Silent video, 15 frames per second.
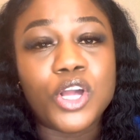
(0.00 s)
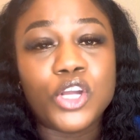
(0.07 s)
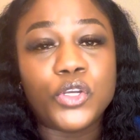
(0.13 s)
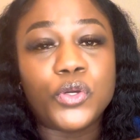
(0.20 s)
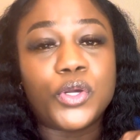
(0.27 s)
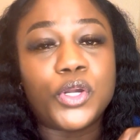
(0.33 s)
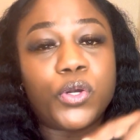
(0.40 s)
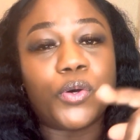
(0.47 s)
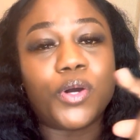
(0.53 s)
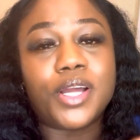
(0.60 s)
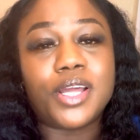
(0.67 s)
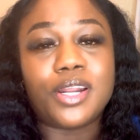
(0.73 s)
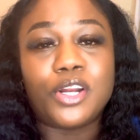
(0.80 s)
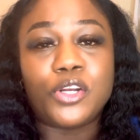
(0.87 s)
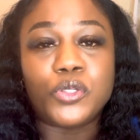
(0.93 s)
You can go
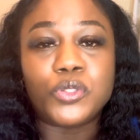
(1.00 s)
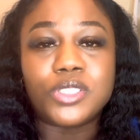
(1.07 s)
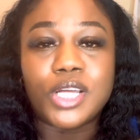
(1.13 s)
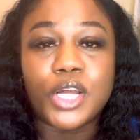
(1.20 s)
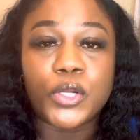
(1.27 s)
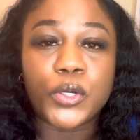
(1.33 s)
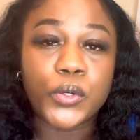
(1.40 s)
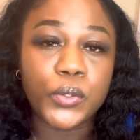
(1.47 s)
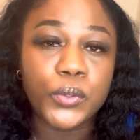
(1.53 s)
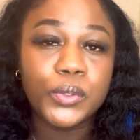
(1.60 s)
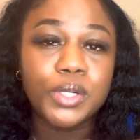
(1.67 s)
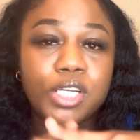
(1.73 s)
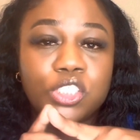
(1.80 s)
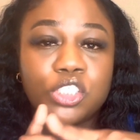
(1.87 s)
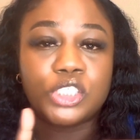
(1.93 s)
ahead and use that
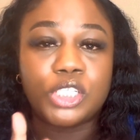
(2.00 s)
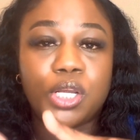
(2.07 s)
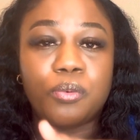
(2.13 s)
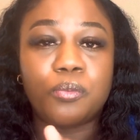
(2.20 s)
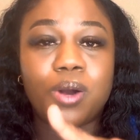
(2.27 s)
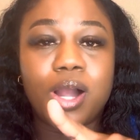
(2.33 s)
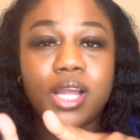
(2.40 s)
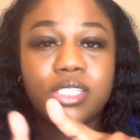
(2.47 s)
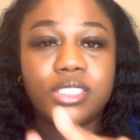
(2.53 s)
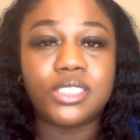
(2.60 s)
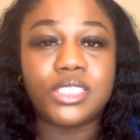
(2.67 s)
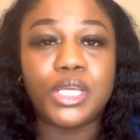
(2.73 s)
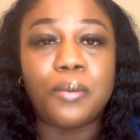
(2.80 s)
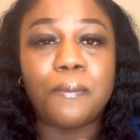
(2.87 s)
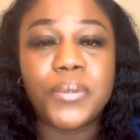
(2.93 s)
code J Y
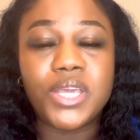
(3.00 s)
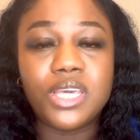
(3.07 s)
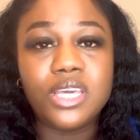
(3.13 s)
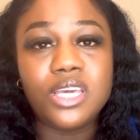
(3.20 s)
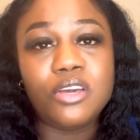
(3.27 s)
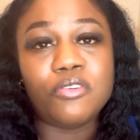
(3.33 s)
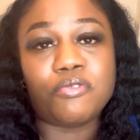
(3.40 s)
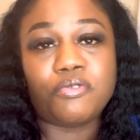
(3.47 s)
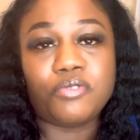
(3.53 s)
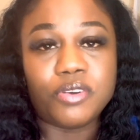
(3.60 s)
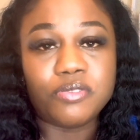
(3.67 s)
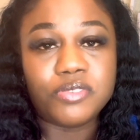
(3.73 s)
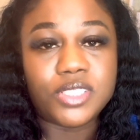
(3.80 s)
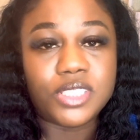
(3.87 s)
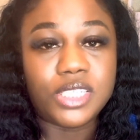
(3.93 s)
D P
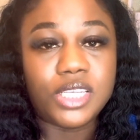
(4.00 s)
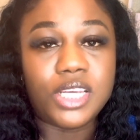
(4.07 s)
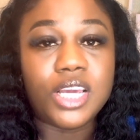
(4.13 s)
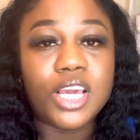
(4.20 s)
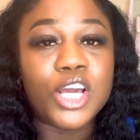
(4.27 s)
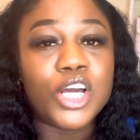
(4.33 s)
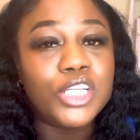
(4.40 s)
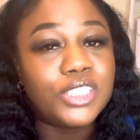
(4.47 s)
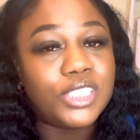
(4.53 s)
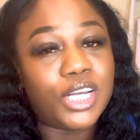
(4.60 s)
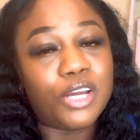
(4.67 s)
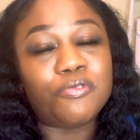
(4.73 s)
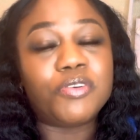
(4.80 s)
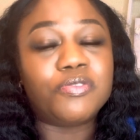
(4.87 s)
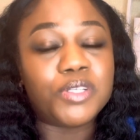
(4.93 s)
fifty to
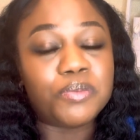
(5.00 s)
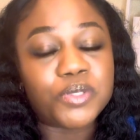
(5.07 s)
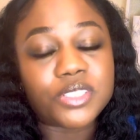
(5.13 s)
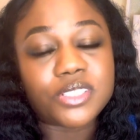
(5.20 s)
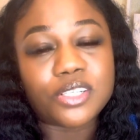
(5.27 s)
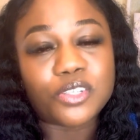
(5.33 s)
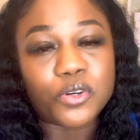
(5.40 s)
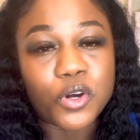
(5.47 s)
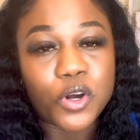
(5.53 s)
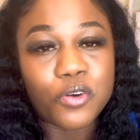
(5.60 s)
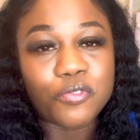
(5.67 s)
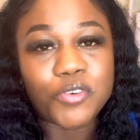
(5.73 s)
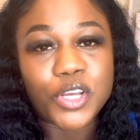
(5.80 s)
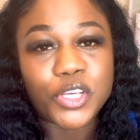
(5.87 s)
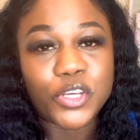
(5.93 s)
get fifty percent
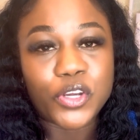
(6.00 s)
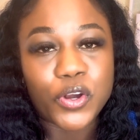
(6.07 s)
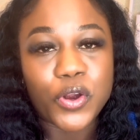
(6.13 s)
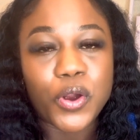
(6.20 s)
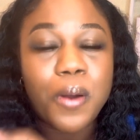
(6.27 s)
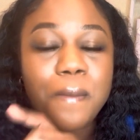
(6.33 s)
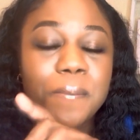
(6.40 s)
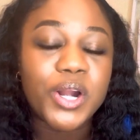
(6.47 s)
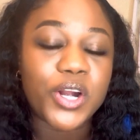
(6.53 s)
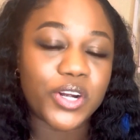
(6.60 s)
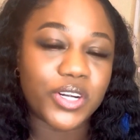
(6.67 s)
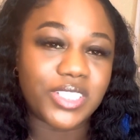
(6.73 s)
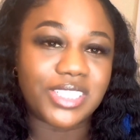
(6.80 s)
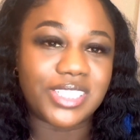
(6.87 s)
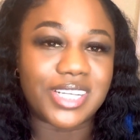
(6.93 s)
off your
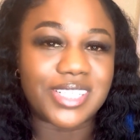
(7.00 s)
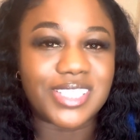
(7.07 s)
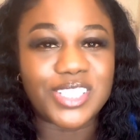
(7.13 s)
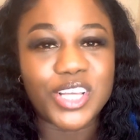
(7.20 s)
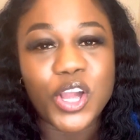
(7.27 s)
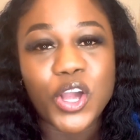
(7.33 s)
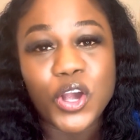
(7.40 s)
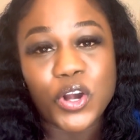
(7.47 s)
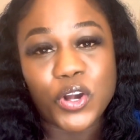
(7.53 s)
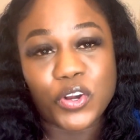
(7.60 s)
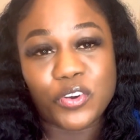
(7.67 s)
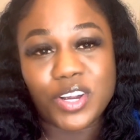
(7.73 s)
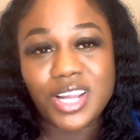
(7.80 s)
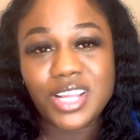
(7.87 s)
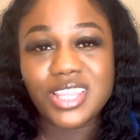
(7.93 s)
purchase. All
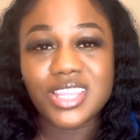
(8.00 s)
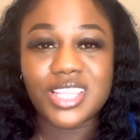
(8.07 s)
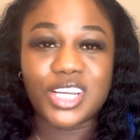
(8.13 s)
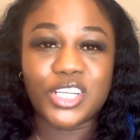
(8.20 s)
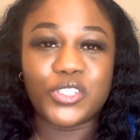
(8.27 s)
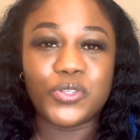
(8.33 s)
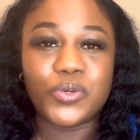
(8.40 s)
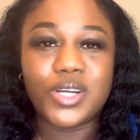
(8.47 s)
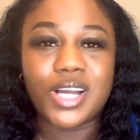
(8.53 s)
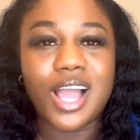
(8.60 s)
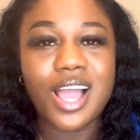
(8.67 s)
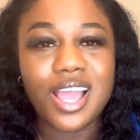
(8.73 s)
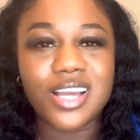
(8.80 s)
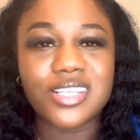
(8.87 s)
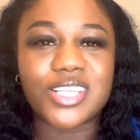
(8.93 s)
right, thank you
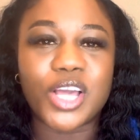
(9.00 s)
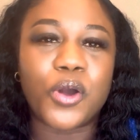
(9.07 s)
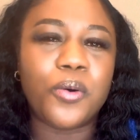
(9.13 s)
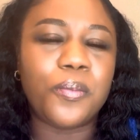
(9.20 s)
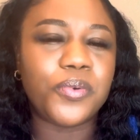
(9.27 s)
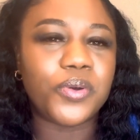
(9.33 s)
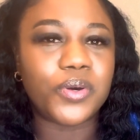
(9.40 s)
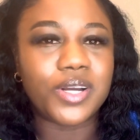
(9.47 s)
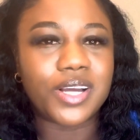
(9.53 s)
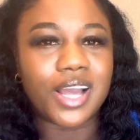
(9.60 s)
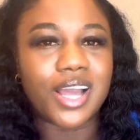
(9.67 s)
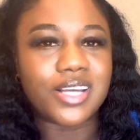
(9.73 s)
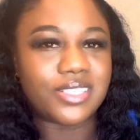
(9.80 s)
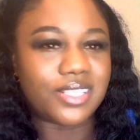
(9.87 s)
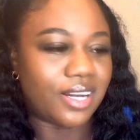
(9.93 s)
guys. I hope you
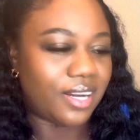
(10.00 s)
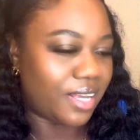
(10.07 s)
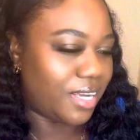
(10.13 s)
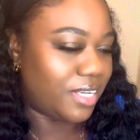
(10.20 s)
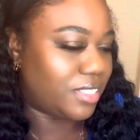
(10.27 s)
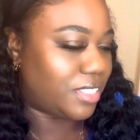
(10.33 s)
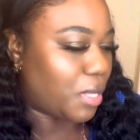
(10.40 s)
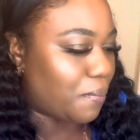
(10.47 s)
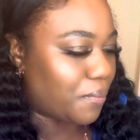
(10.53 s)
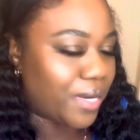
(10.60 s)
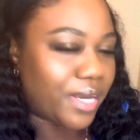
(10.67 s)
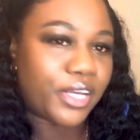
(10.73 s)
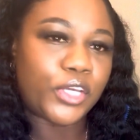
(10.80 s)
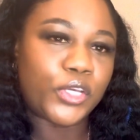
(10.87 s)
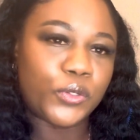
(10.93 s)
guys liked
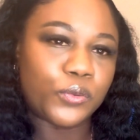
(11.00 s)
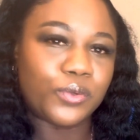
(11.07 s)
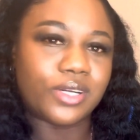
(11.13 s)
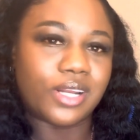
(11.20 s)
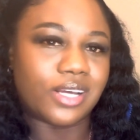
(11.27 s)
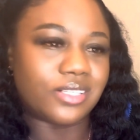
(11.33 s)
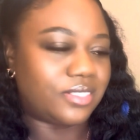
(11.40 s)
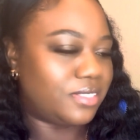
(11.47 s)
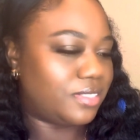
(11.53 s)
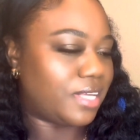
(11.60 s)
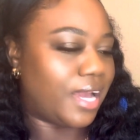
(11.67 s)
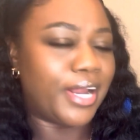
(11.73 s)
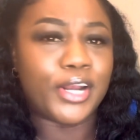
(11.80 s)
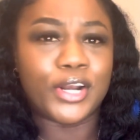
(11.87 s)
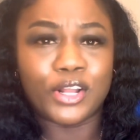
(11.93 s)
my cute glasses.
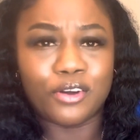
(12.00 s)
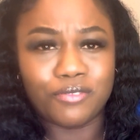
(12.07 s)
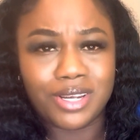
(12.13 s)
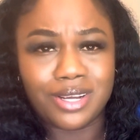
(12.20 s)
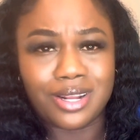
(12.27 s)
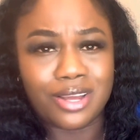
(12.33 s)
I love it.